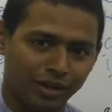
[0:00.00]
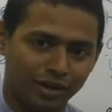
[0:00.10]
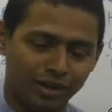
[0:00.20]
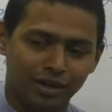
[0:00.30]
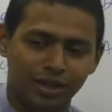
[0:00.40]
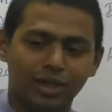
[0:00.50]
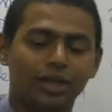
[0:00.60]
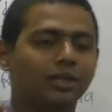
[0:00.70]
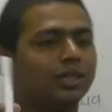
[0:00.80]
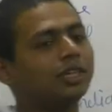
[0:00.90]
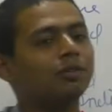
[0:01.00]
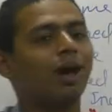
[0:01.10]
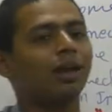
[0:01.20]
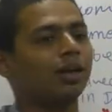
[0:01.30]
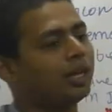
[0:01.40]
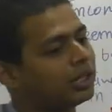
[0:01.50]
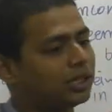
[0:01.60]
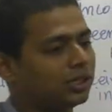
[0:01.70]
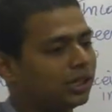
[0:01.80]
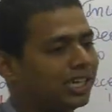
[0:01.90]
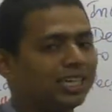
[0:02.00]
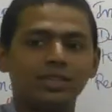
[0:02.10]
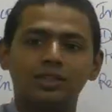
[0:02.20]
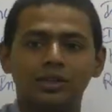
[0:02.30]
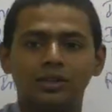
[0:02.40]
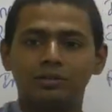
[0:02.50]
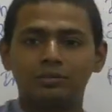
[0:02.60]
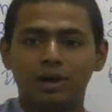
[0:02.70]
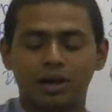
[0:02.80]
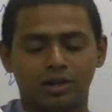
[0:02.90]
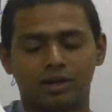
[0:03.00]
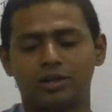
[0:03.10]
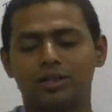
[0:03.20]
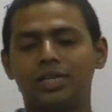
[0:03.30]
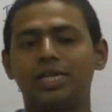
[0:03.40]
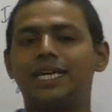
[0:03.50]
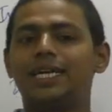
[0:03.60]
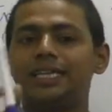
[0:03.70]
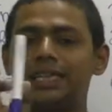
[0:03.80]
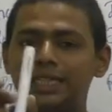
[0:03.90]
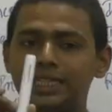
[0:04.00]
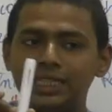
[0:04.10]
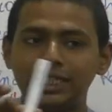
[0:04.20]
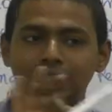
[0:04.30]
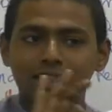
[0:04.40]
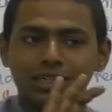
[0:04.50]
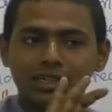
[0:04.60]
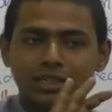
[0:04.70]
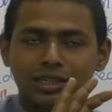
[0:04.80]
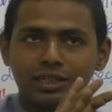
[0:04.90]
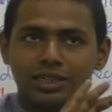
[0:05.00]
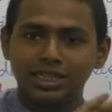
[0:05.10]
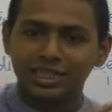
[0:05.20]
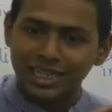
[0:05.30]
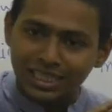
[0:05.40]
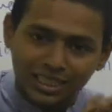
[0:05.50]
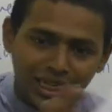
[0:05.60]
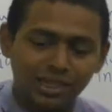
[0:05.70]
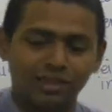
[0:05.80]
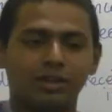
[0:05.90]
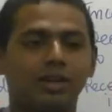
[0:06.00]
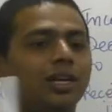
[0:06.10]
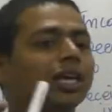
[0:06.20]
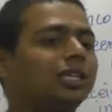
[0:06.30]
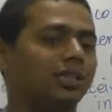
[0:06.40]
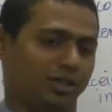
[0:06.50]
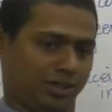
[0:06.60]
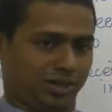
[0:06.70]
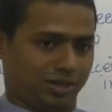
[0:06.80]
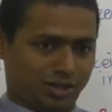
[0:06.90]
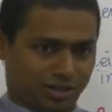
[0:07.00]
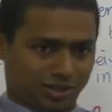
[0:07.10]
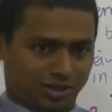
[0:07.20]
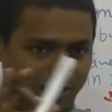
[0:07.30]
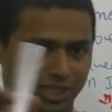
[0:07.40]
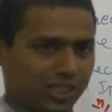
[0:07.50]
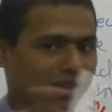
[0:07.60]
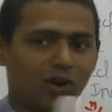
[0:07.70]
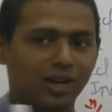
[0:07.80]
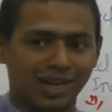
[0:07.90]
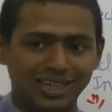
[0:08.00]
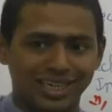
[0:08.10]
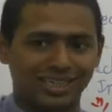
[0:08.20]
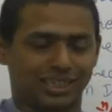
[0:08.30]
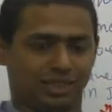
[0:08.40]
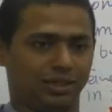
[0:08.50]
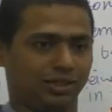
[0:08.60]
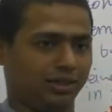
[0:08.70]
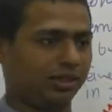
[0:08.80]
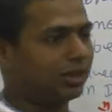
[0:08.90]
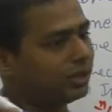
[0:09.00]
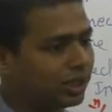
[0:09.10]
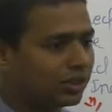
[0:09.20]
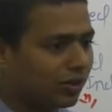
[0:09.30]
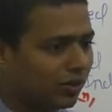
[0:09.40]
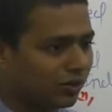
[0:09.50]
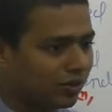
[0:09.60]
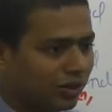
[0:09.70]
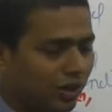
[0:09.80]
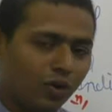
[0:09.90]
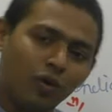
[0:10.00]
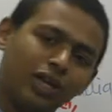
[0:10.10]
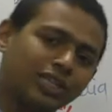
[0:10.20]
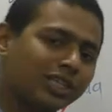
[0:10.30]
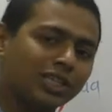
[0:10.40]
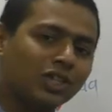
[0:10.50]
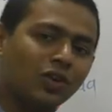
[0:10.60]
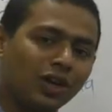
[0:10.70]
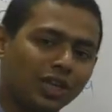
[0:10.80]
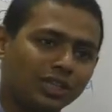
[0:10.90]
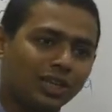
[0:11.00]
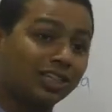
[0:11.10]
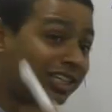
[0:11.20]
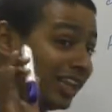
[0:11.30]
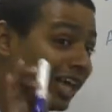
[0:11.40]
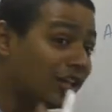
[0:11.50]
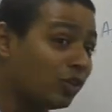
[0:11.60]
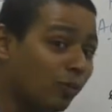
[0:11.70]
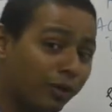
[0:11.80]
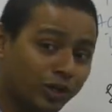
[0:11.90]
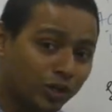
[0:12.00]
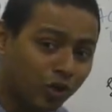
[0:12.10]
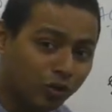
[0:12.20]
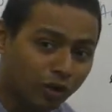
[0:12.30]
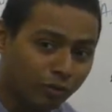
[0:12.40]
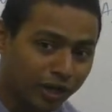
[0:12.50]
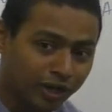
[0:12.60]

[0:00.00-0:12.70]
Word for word: No. This is marker, yes, it is marker. This is this isn't duster. This is not duster. Yes or no? Yes. Okay, so this is not duster. Still there is no pressure on your brain.